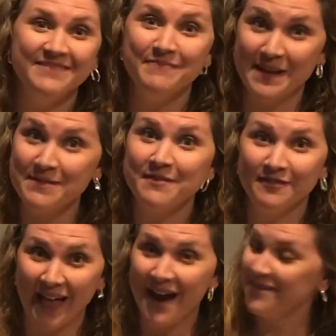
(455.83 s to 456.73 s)
Maybe
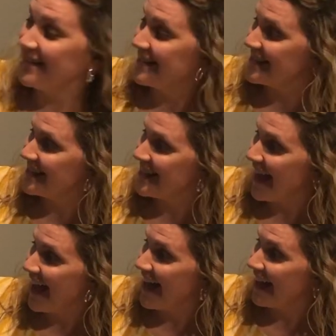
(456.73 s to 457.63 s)
flowers,
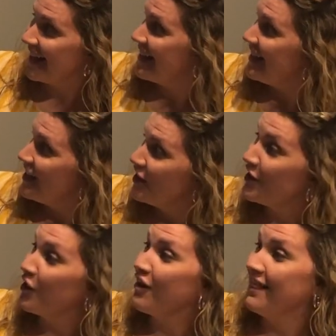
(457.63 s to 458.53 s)
yeah.
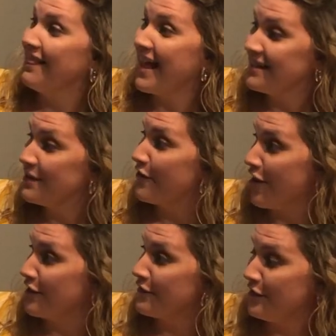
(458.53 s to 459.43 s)
There are lots of
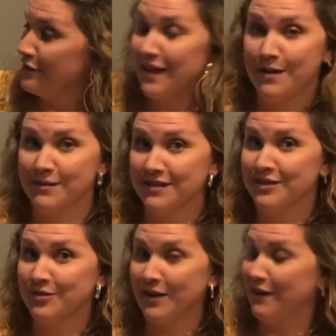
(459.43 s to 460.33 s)
colorful flowers in
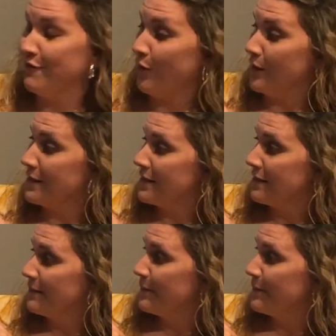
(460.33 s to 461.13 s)
the rainforest.